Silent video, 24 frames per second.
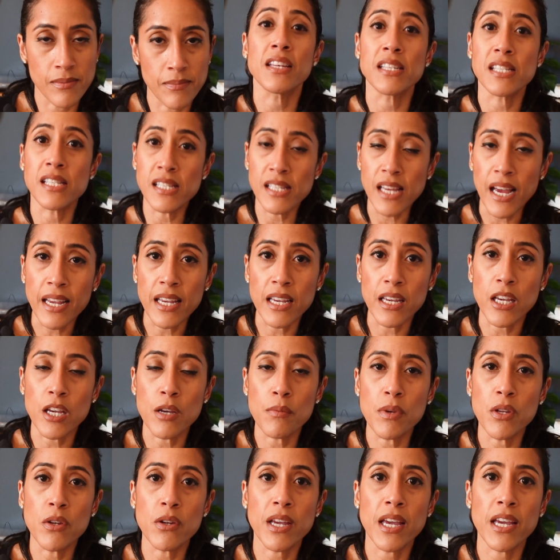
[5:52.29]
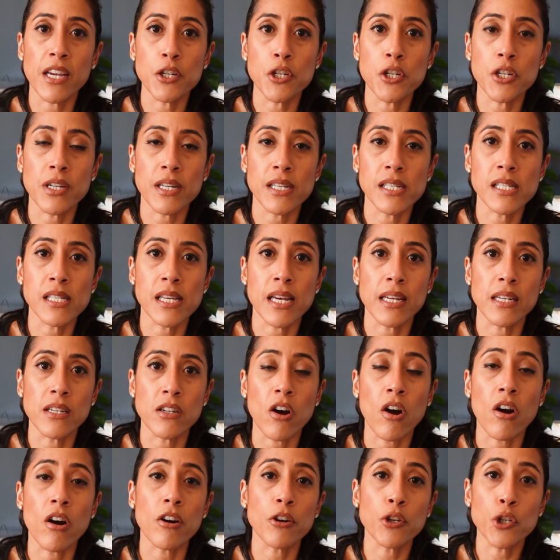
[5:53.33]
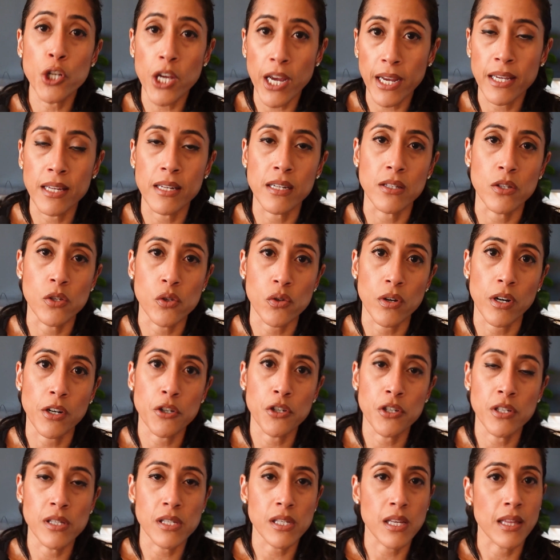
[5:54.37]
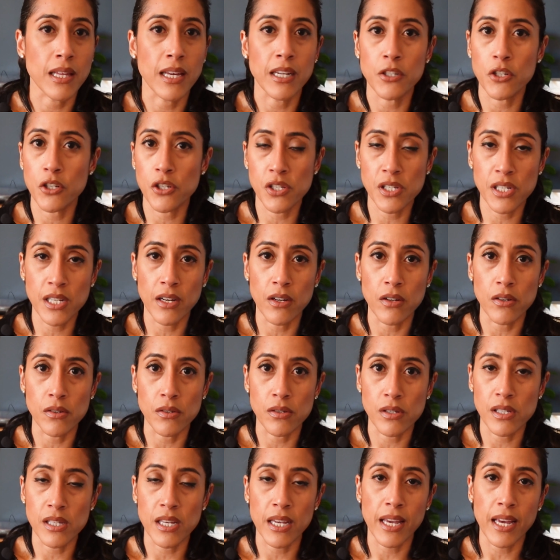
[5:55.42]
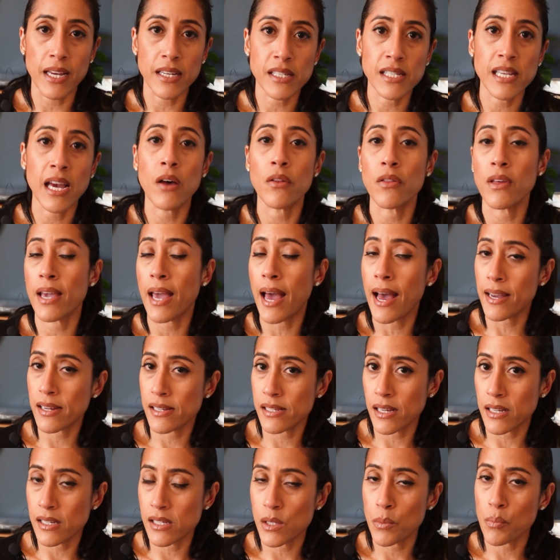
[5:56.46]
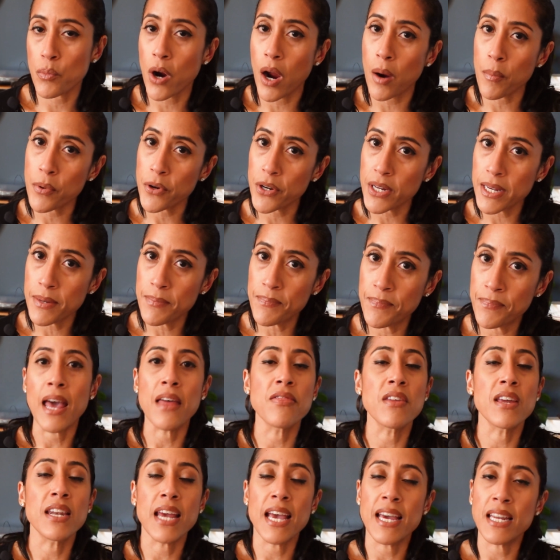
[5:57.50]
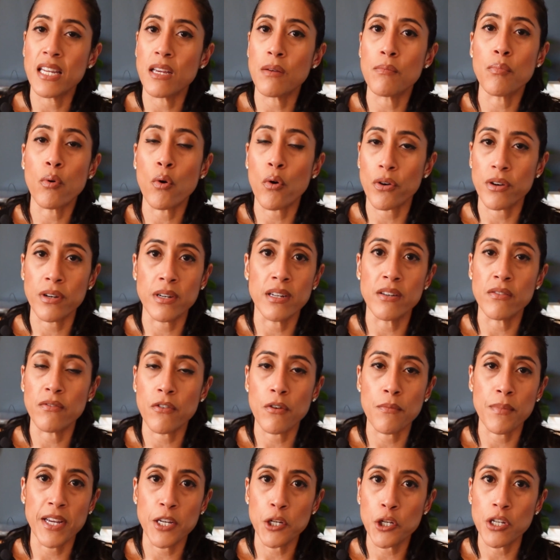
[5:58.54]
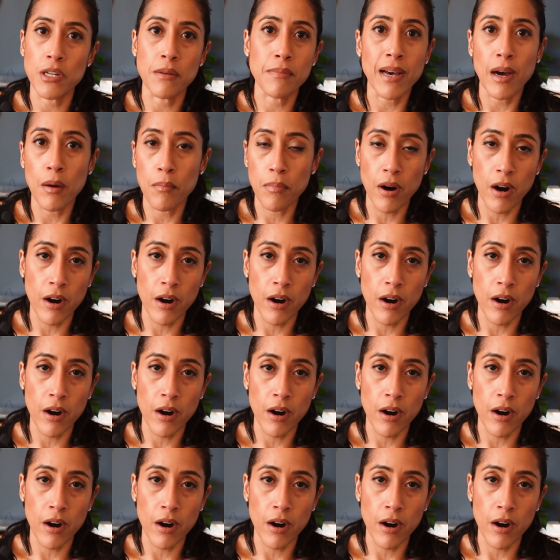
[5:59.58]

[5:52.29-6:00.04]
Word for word: The second communication I send are check-in instructions and that just tells the guests how they access the property and then any important information about